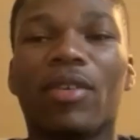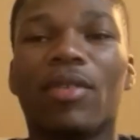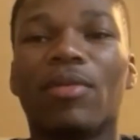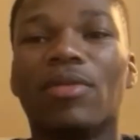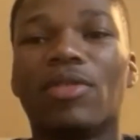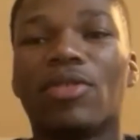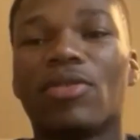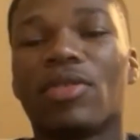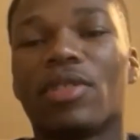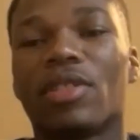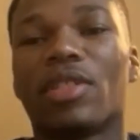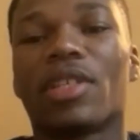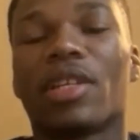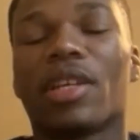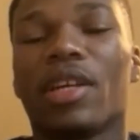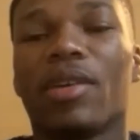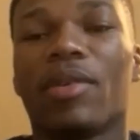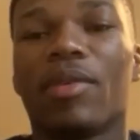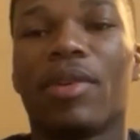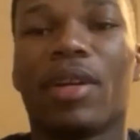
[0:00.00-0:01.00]
always used to
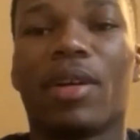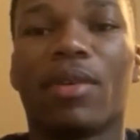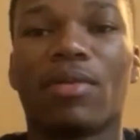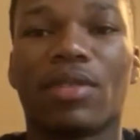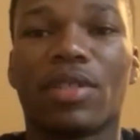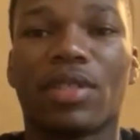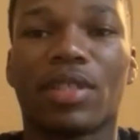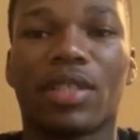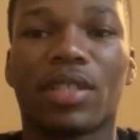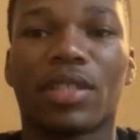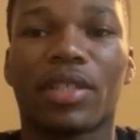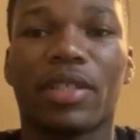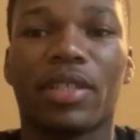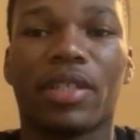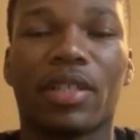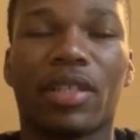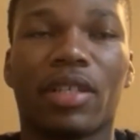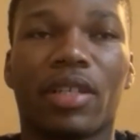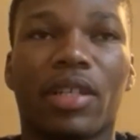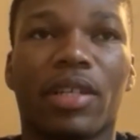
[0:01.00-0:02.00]
say it when I was younger,
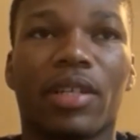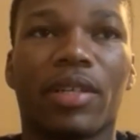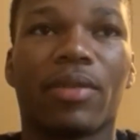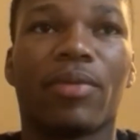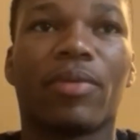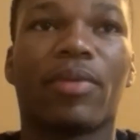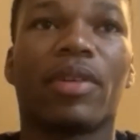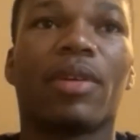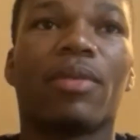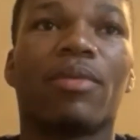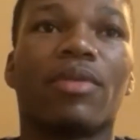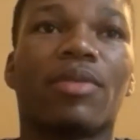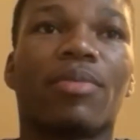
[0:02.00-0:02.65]
like when I was